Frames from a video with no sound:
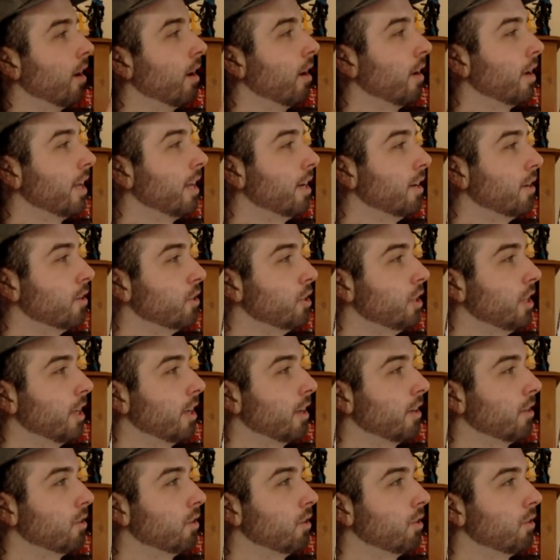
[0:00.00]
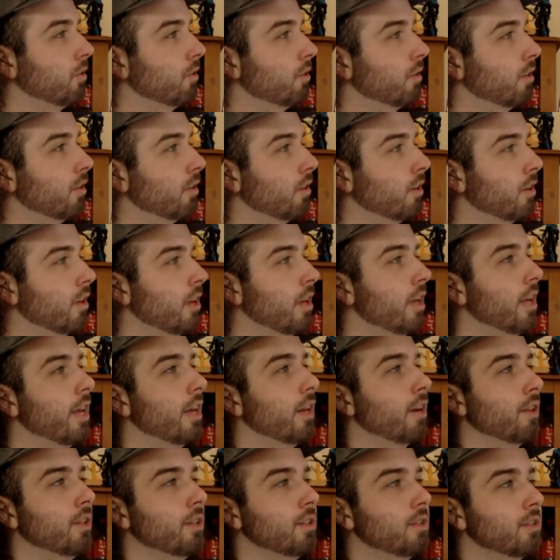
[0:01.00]
energy into. And
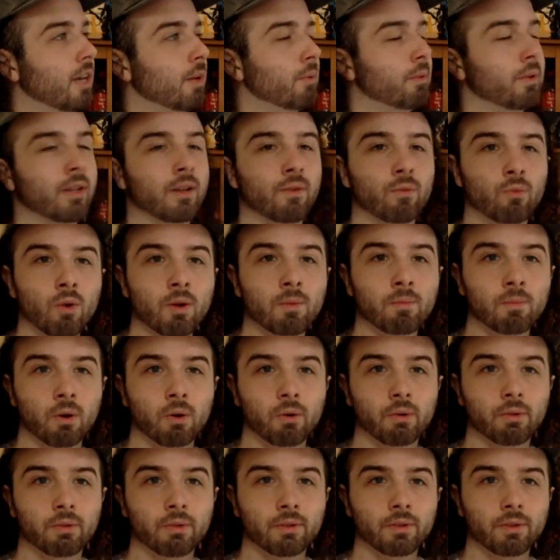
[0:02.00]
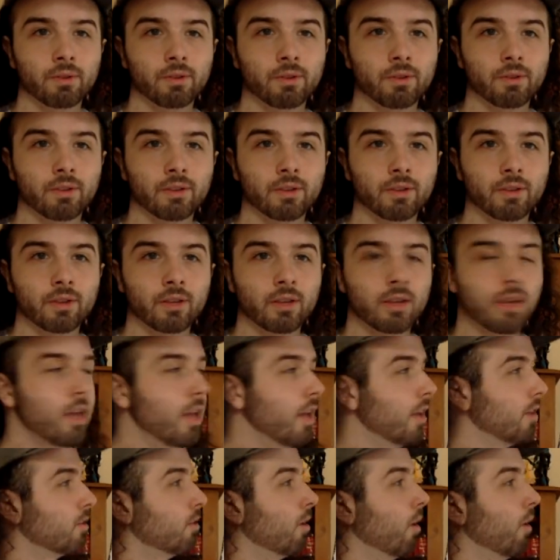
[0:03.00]
on this side, we're going to have 1 mole.
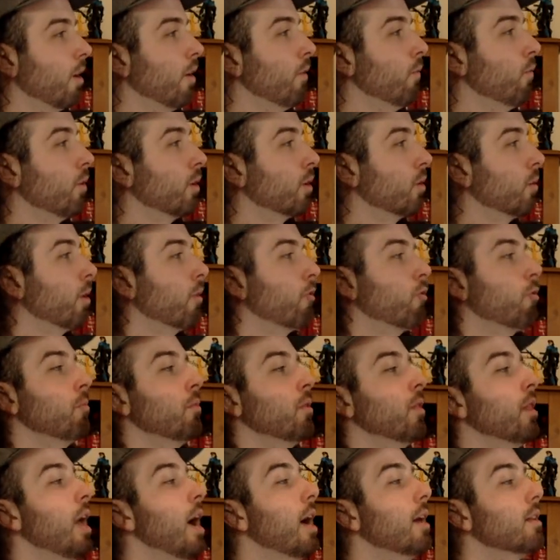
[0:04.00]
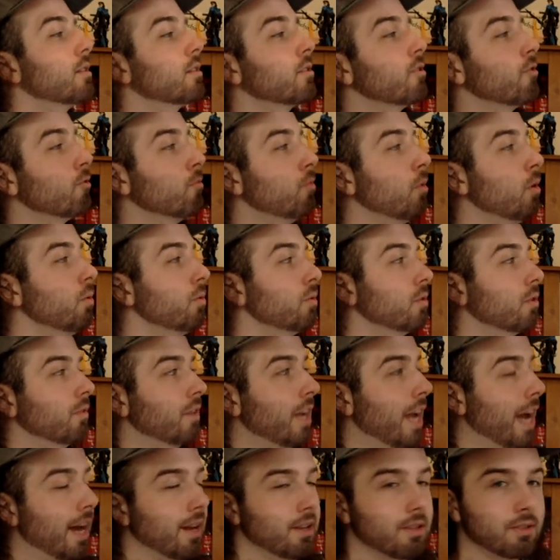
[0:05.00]
So if we're going from lots of moles of
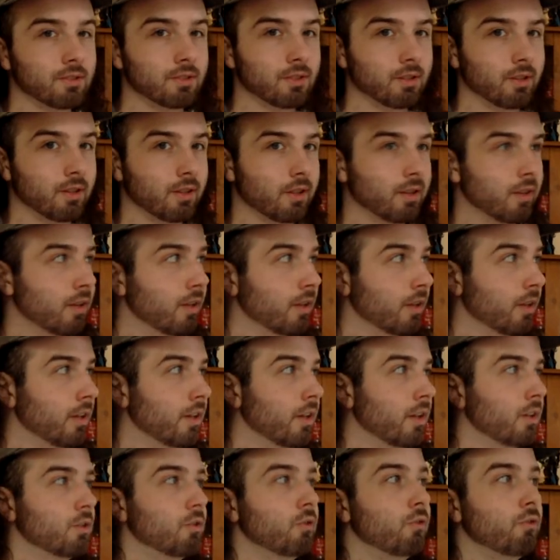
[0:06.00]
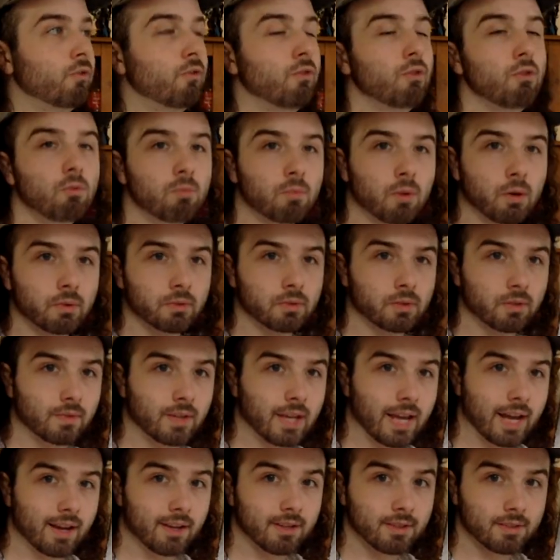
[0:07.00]
gas to few moles of
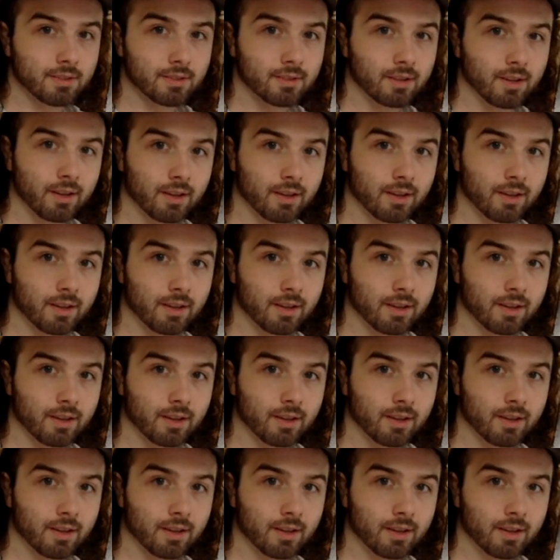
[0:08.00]
gas,